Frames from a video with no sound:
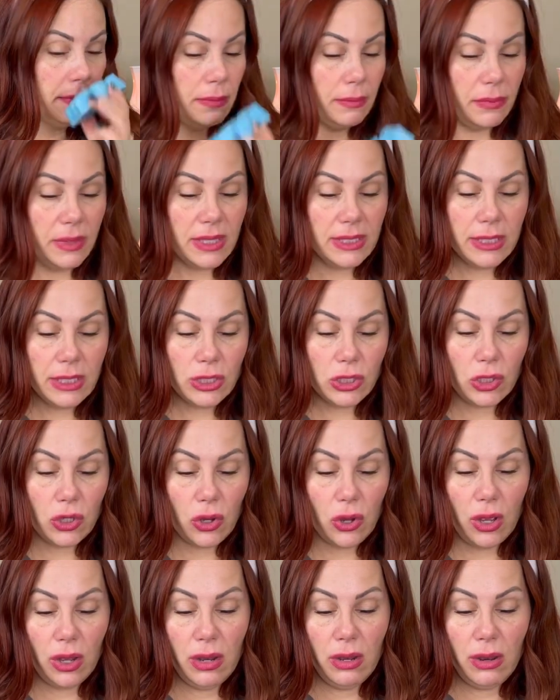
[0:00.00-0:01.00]
This is
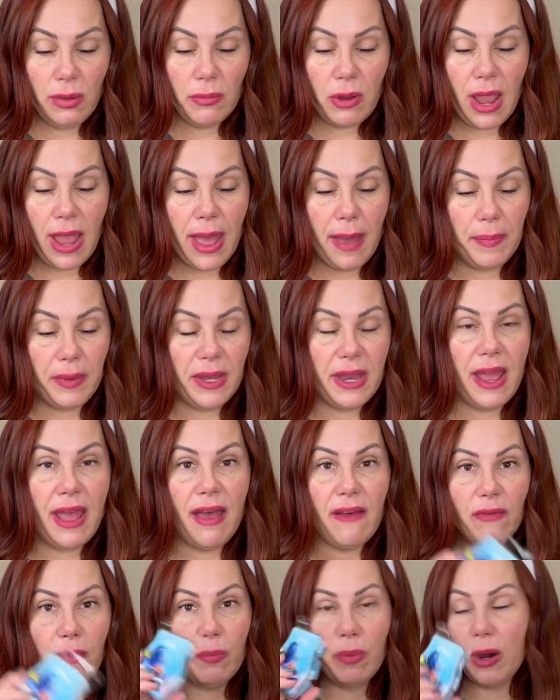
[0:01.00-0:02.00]
good. I'm happy to
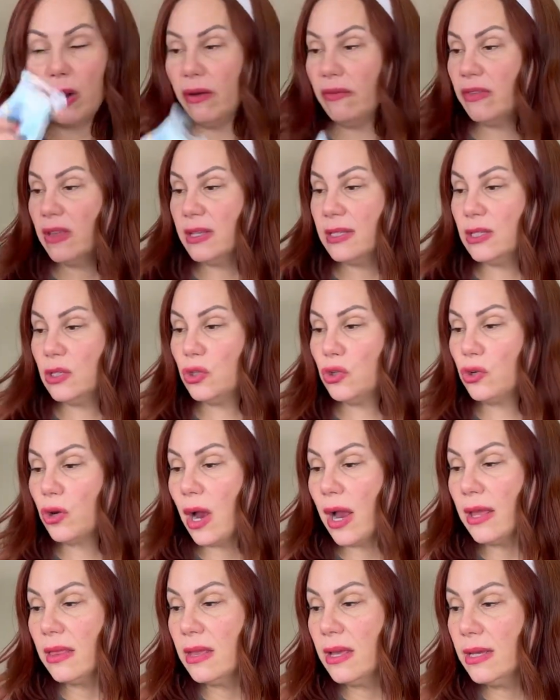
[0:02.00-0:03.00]
have a bar of this and
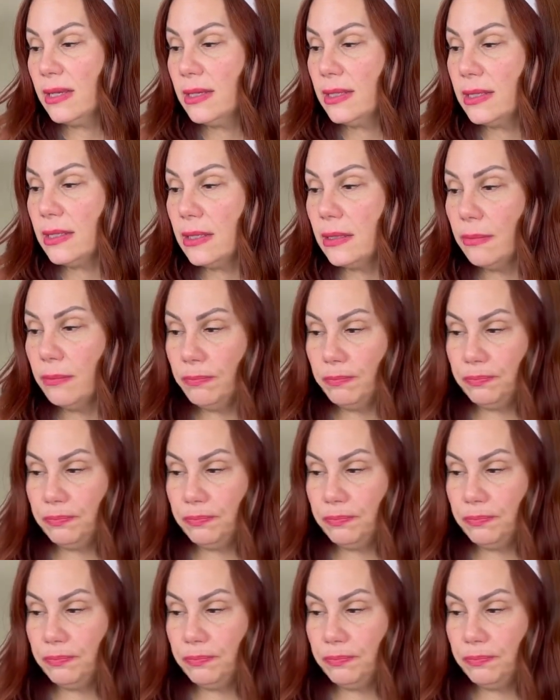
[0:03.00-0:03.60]
try this.